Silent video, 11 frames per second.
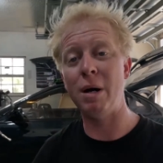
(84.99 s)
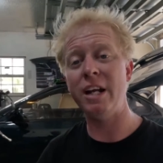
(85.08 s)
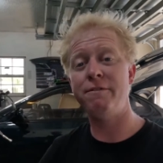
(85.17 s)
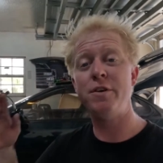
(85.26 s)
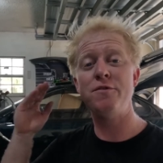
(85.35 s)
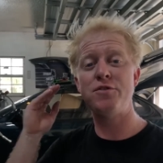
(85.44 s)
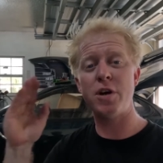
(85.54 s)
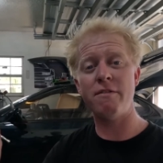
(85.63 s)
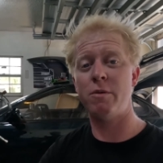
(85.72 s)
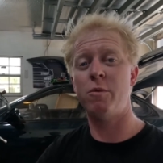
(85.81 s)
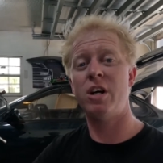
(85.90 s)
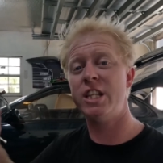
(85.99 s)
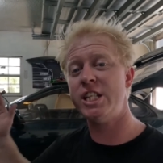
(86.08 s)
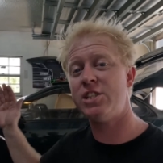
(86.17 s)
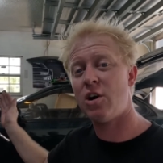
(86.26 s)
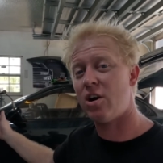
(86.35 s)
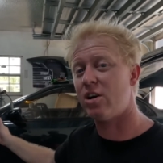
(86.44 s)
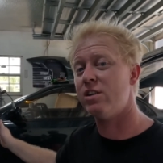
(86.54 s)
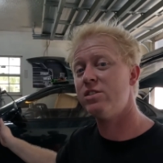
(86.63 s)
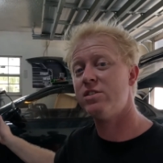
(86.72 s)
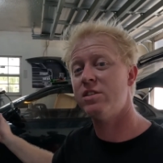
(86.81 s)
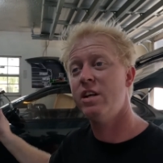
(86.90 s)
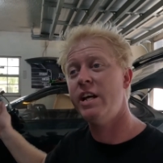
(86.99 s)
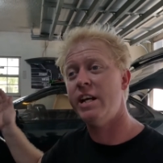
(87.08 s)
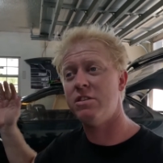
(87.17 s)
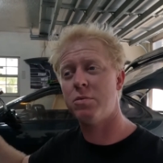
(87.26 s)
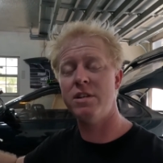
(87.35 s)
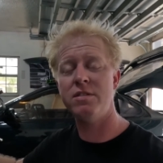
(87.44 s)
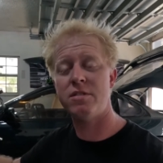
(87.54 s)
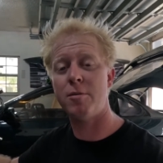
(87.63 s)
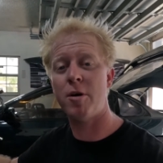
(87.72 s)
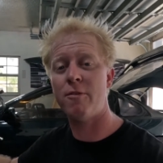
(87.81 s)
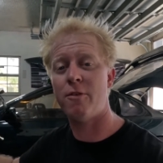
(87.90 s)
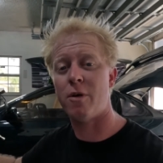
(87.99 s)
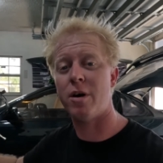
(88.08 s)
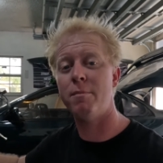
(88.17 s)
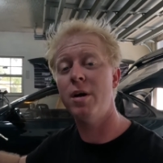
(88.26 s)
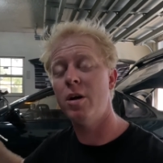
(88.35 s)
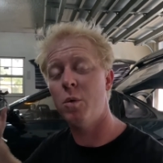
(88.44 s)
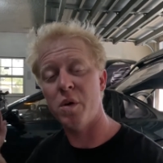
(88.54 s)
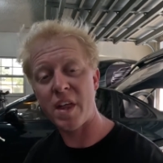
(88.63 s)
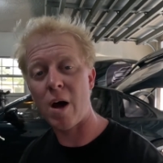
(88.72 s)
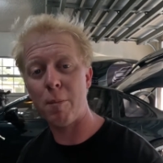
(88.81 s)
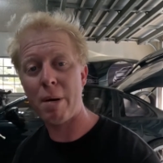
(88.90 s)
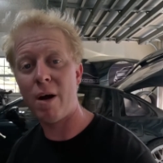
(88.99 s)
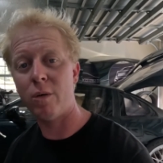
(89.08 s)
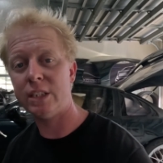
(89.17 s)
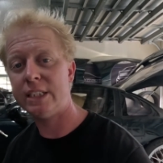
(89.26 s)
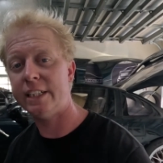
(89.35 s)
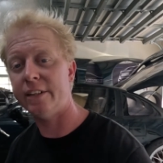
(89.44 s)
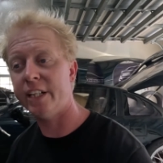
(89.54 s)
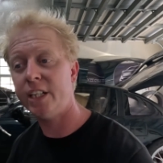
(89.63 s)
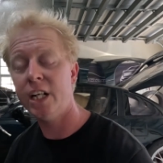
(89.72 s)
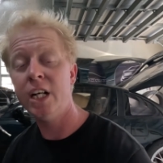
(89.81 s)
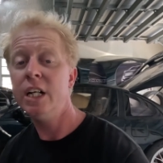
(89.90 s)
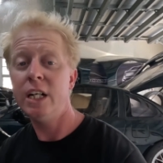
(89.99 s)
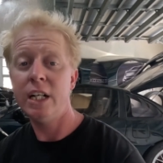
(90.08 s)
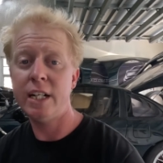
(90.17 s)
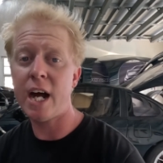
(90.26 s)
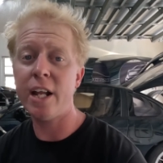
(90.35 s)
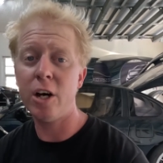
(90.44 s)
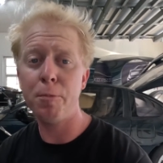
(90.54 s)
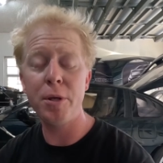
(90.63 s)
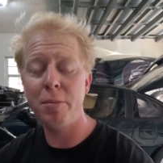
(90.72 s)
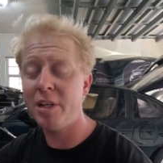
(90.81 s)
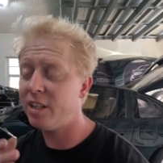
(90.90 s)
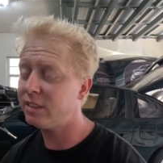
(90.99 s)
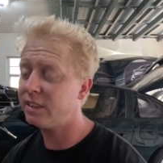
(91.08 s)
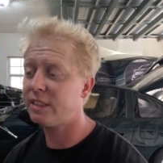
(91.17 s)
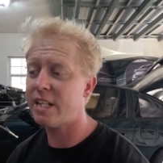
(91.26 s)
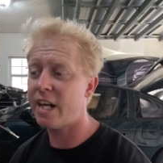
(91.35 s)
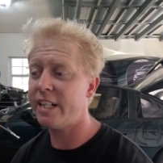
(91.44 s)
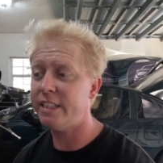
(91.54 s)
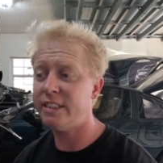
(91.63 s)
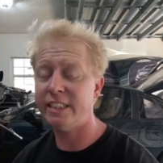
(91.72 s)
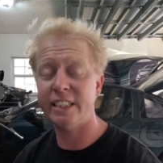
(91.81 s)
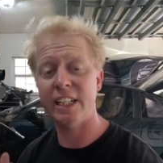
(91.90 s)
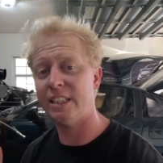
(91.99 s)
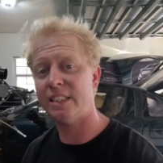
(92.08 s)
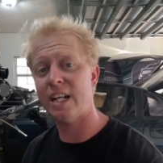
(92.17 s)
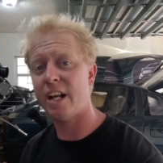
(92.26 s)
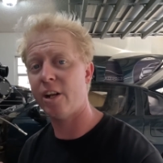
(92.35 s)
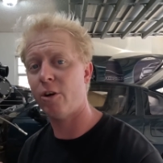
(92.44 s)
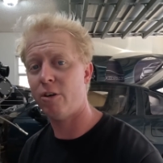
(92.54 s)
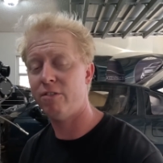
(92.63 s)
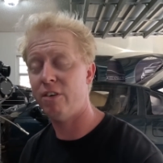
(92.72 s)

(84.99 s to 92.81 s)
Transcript: But if you've driven one of these cars in twin turbo form without power steering, God help you, because it's not easy and it's not at all